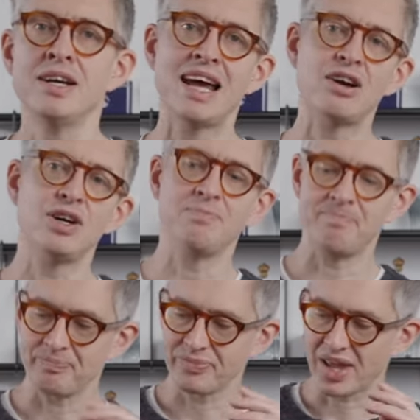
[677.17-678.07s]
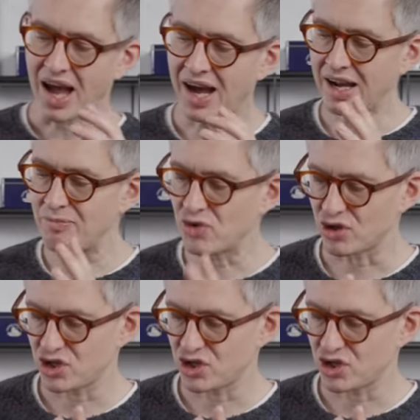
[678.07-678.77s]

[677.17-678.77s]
Now, I'm not